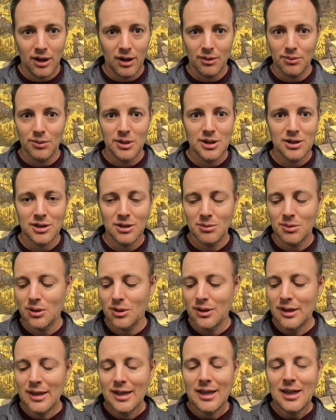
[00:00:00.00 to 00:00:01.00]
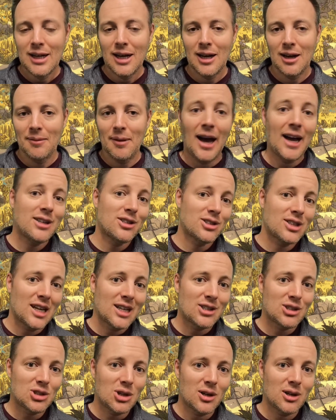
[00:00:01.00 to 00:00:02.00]
reasonable. I just
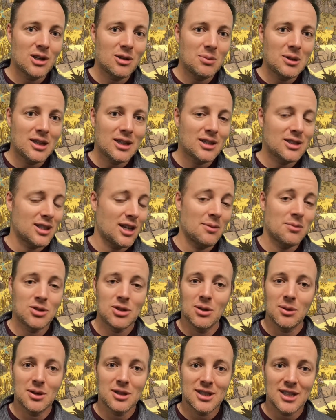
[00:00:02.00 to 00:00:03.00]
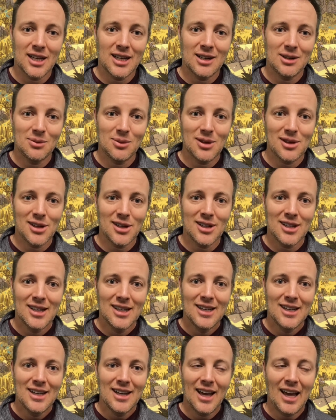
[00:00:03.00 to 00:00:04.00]
got started because I'm so excited with it,
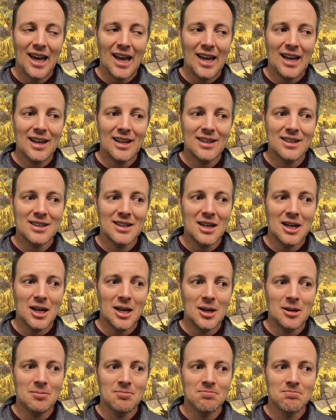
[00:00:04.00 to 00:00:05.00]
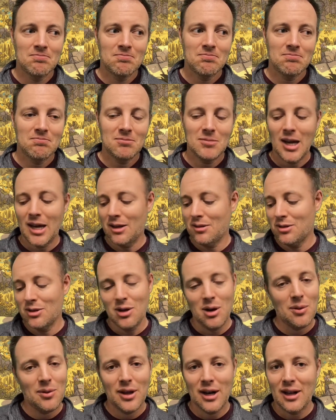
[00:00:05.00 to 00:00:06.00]
and I
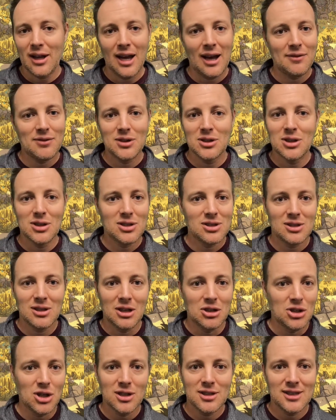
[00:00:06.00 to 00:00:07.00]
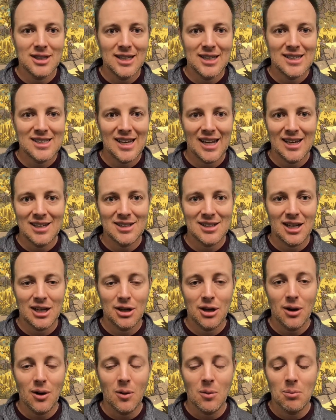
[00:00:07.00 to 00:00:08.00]
know that I'll have to just adjust these as I
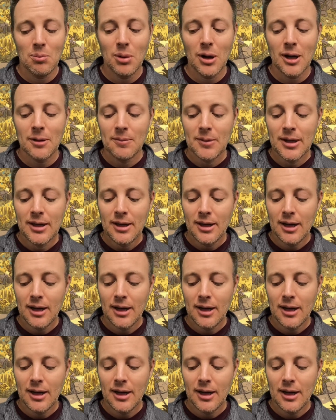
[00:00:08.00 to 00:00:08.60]
go. But